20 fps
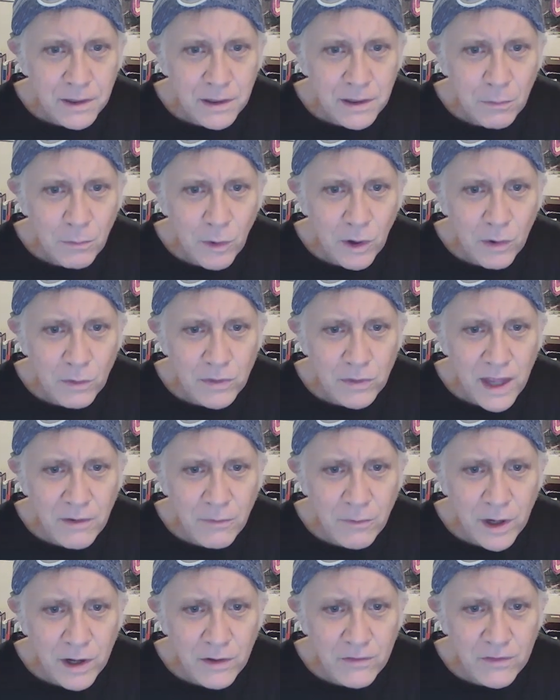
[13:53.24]
But
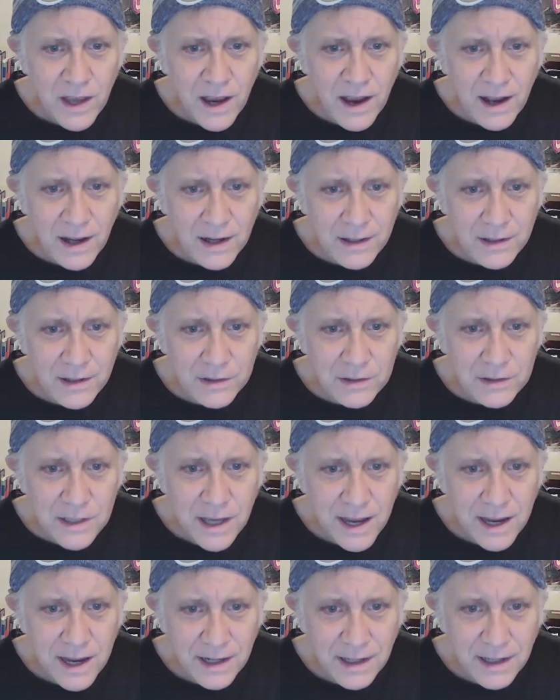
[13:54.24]
what we've done
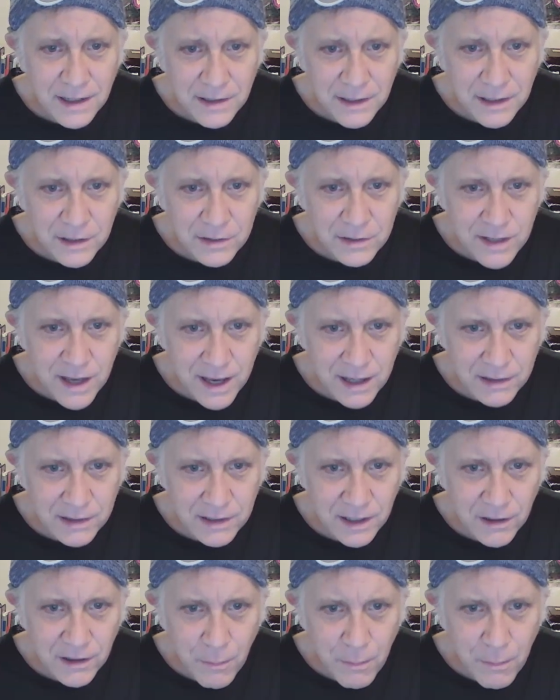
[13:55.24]
is taken this
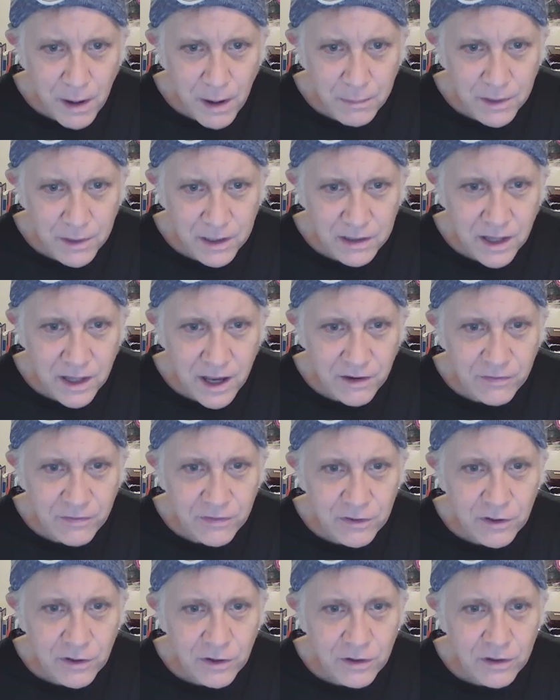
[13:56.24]
ending of public
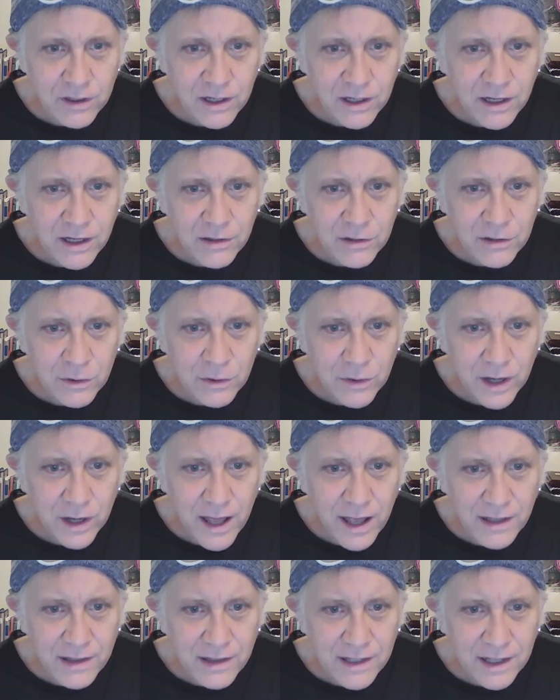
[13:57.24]
life and turned it
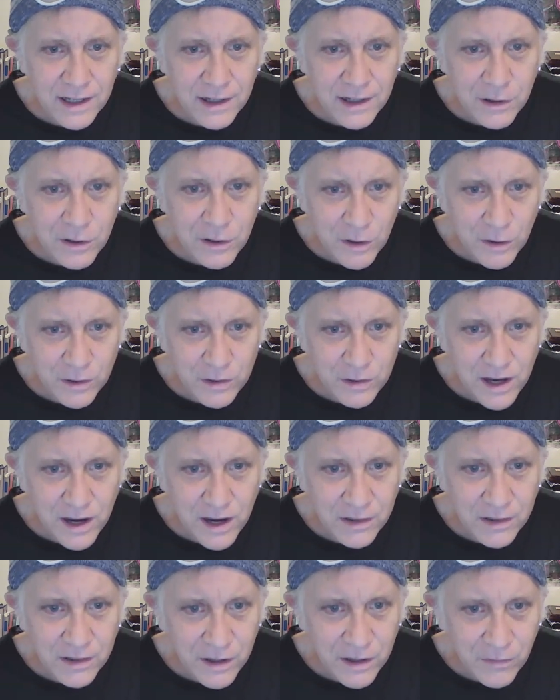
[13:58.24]
into an ending
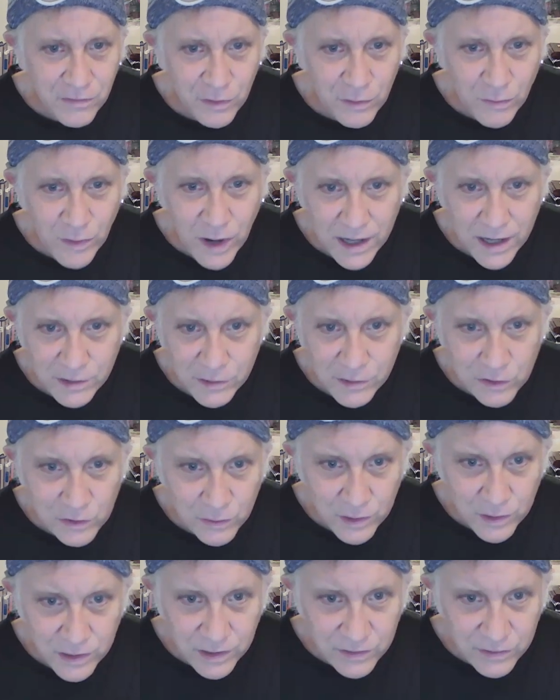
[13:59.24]
curtailing of the
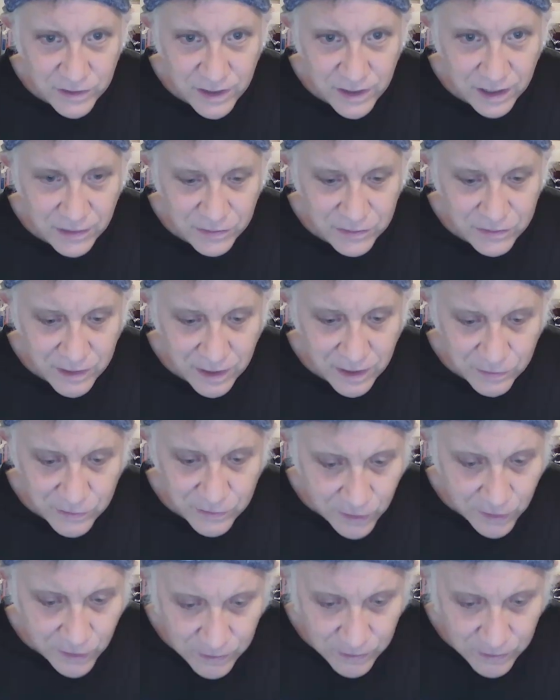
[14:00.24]
right to exist.